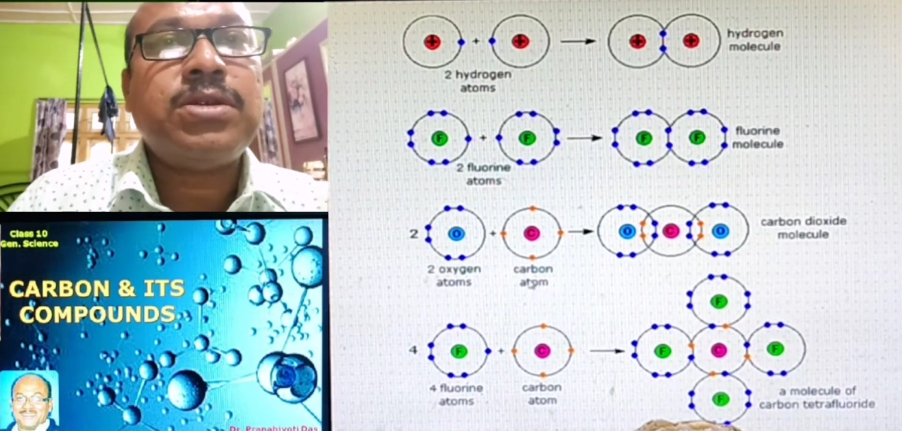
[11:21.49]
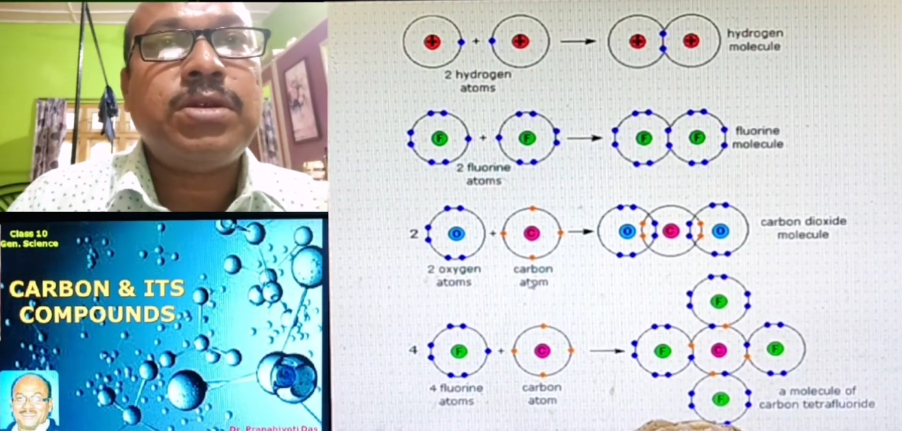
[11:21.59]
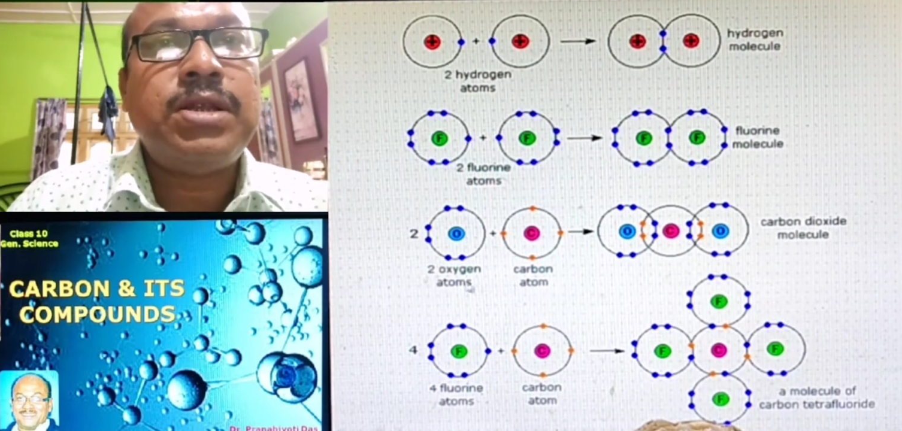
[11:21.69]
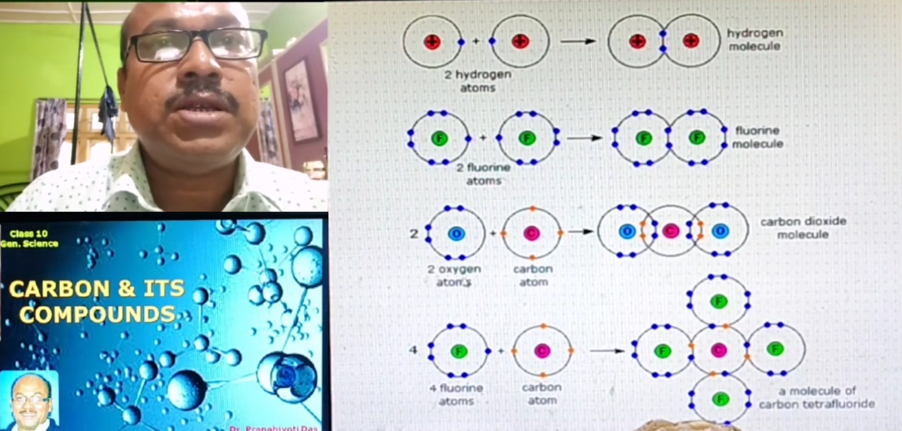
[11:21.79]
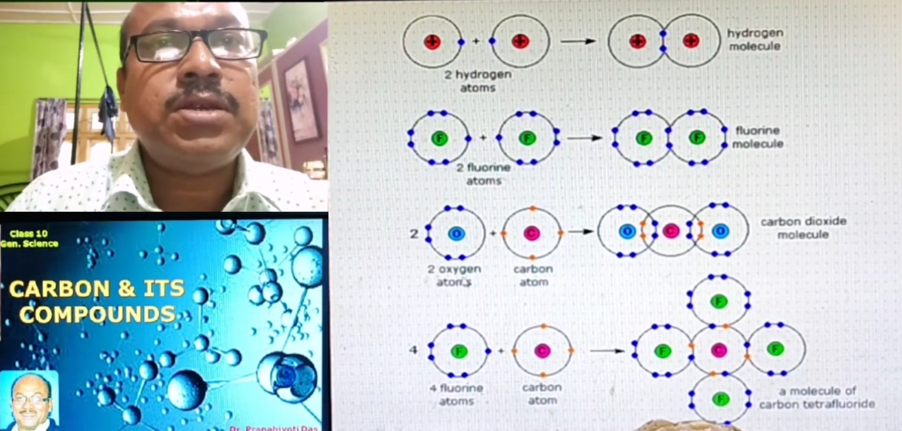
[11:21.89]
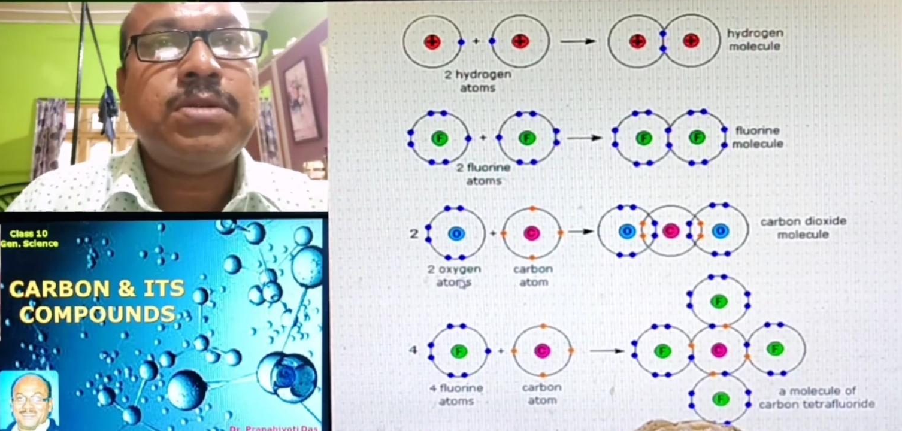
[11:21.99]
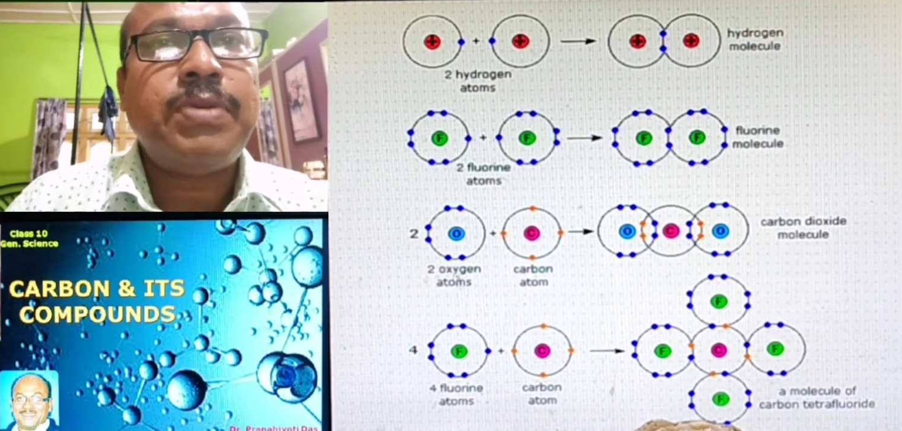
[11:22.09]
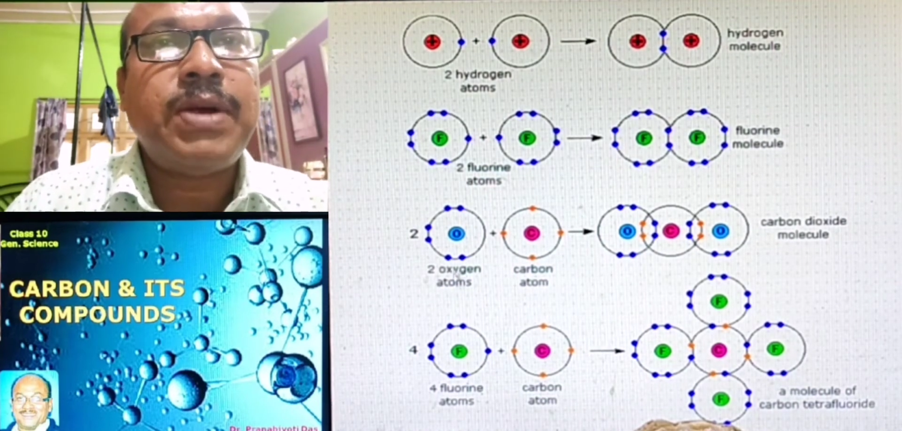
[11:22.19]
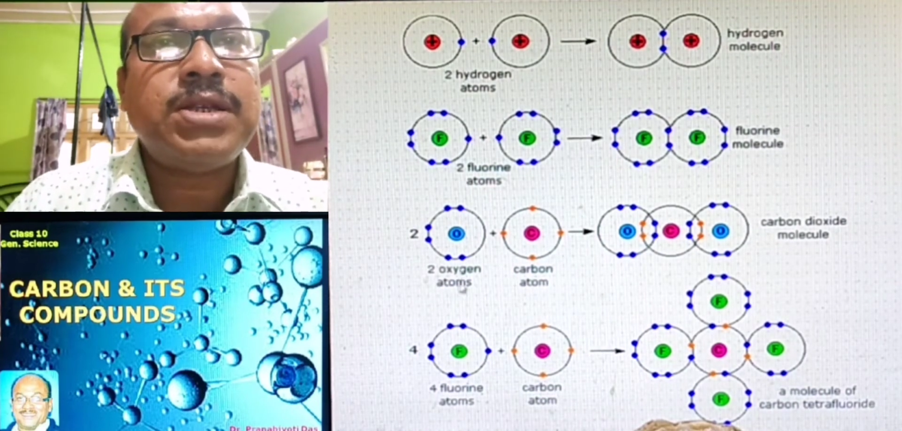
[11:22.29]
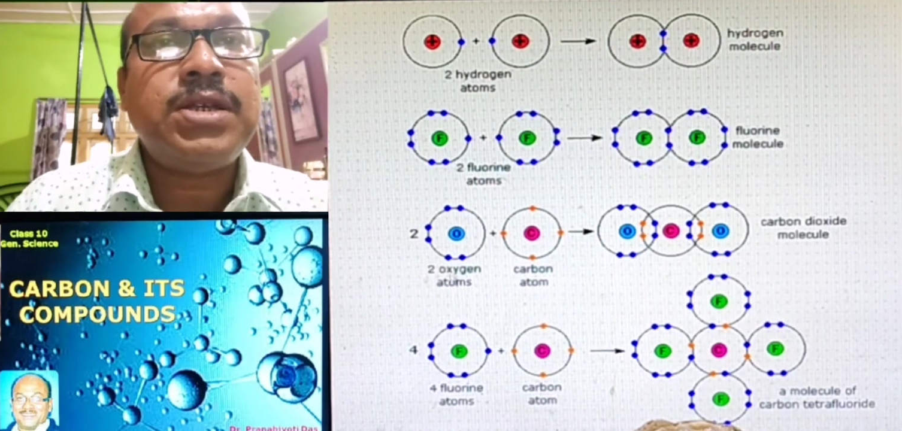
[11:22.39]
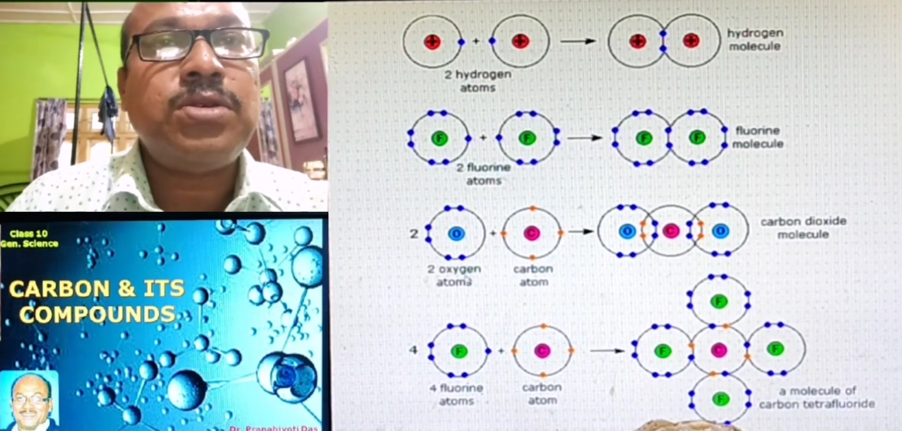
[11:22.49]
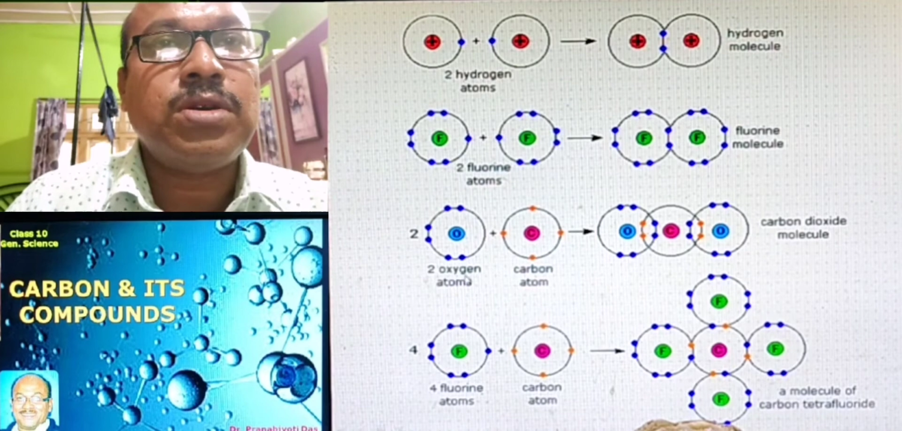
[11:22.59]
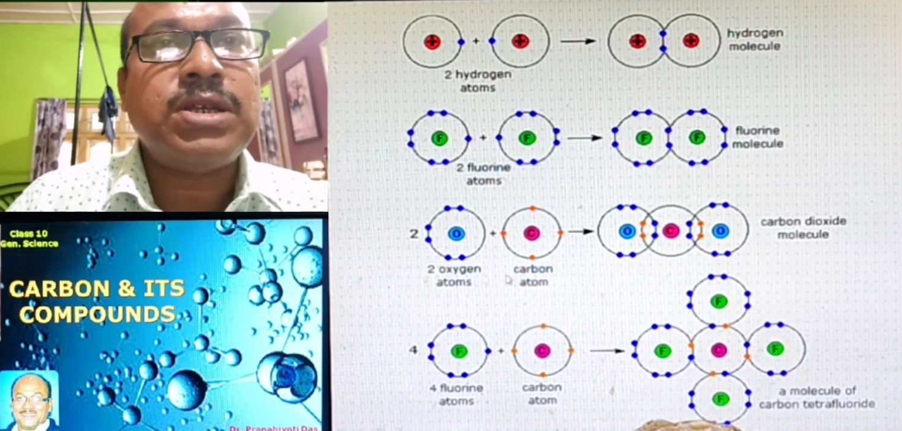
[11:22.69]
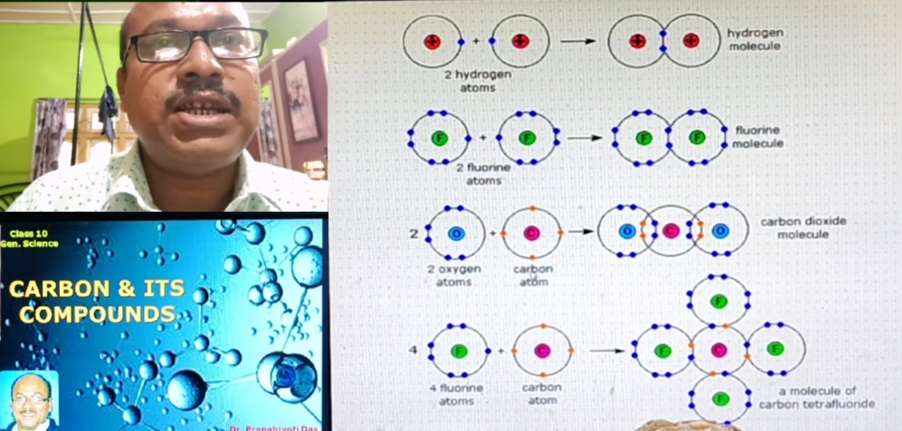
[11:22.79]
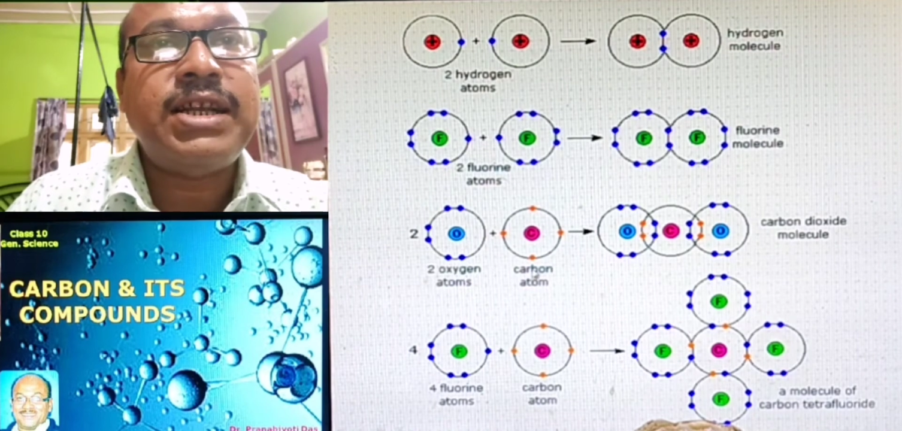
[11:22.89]
Sorry, this is first is
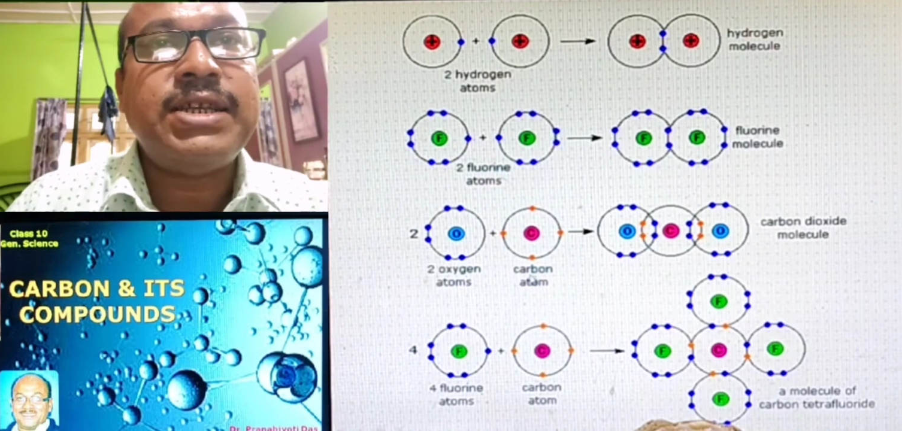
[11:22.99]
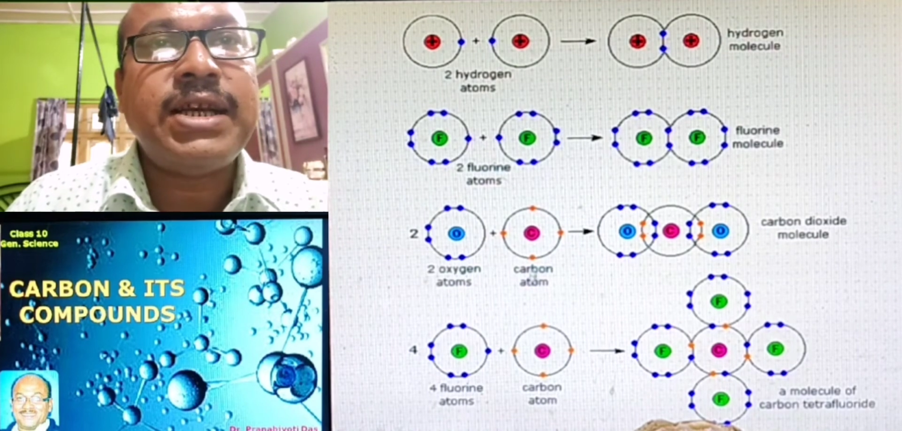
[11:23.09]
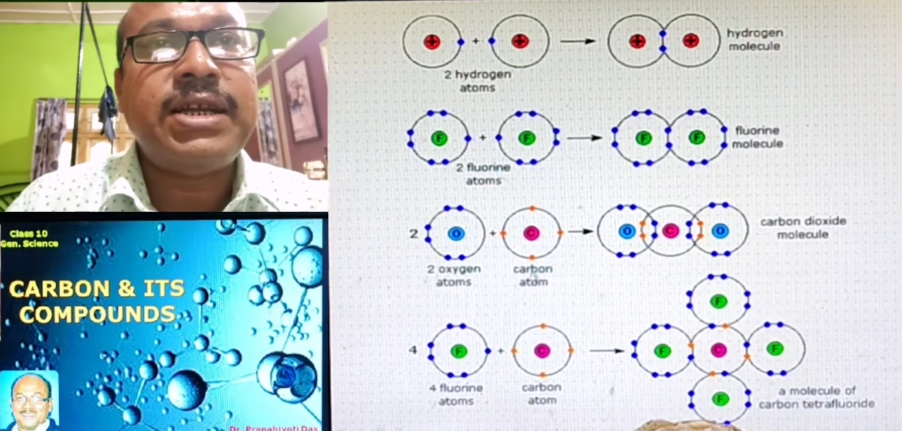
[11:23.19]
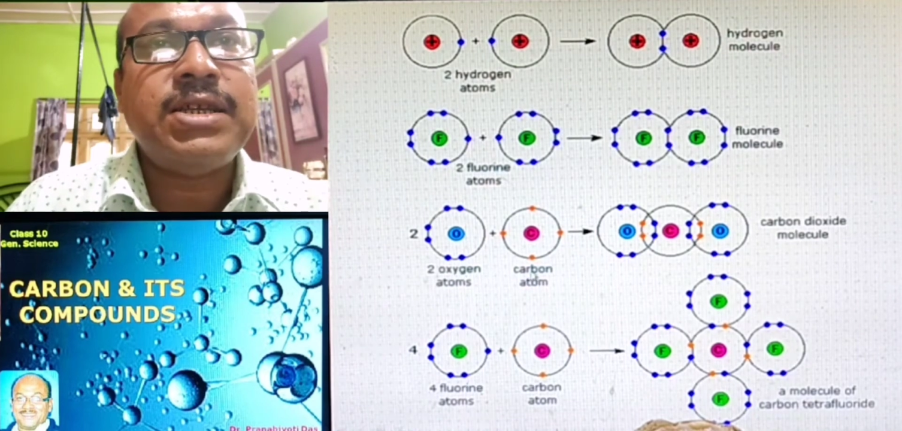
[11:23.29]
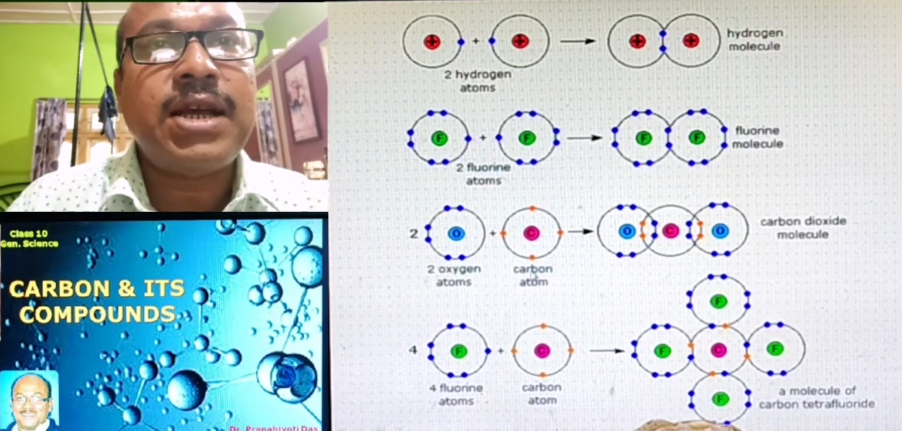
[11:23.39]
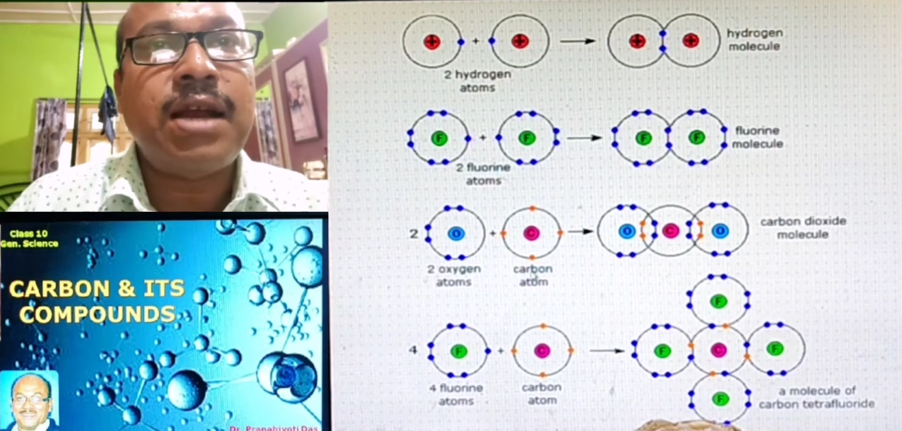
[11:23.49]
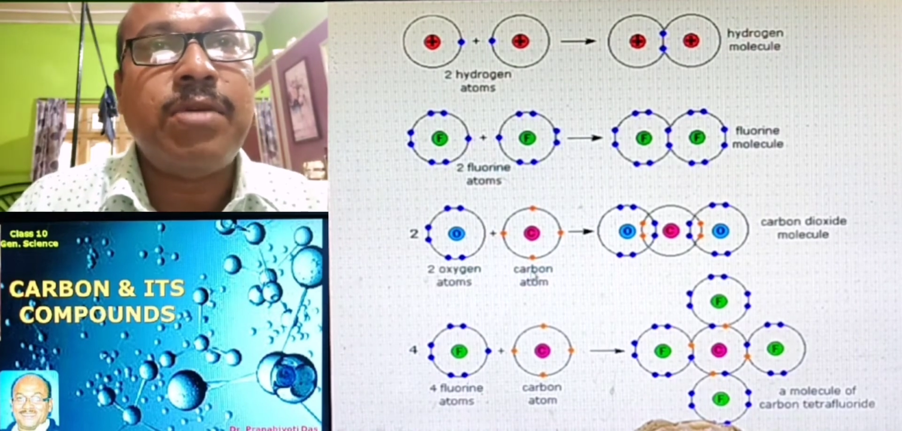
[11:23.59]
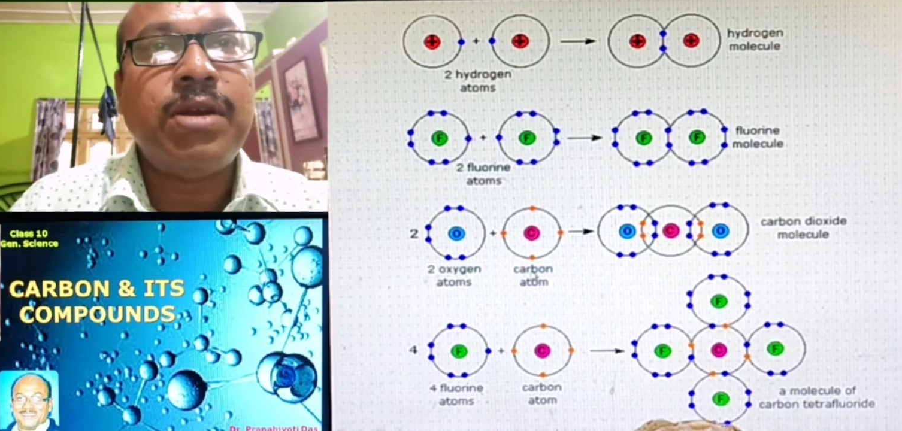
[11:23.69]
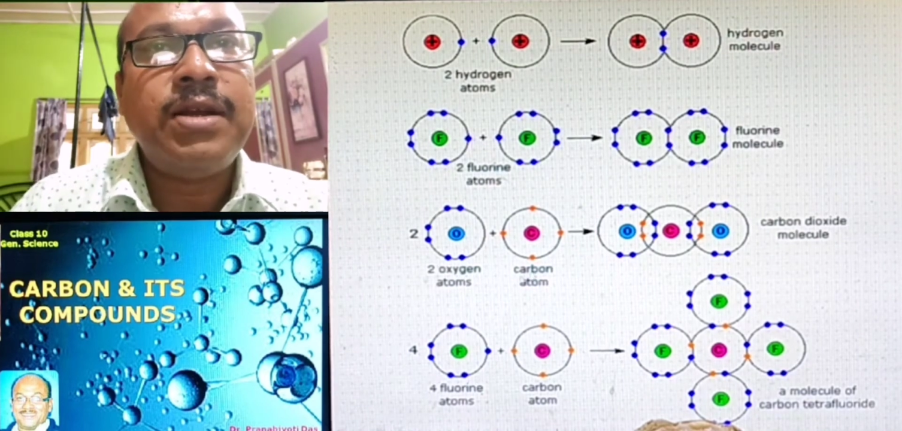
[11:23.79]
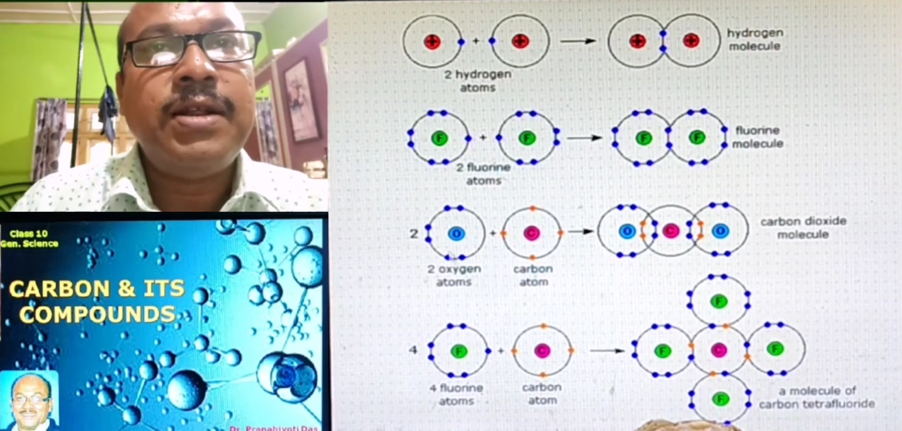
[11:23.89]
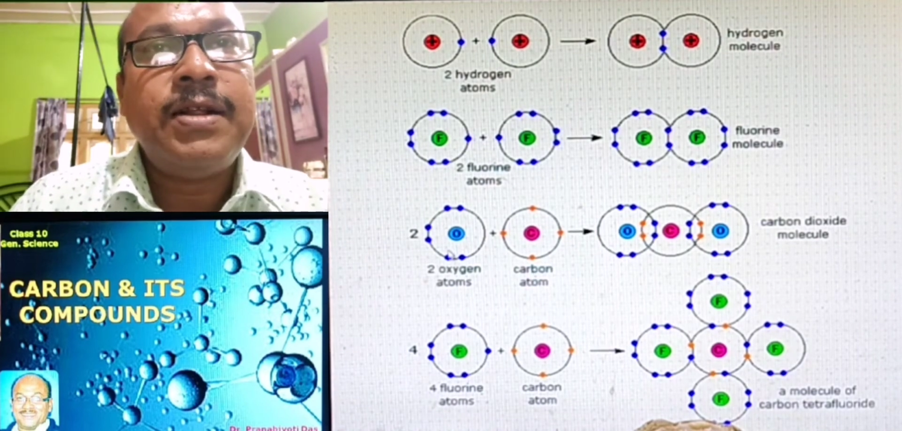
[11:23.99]
oxygen and second is carbon.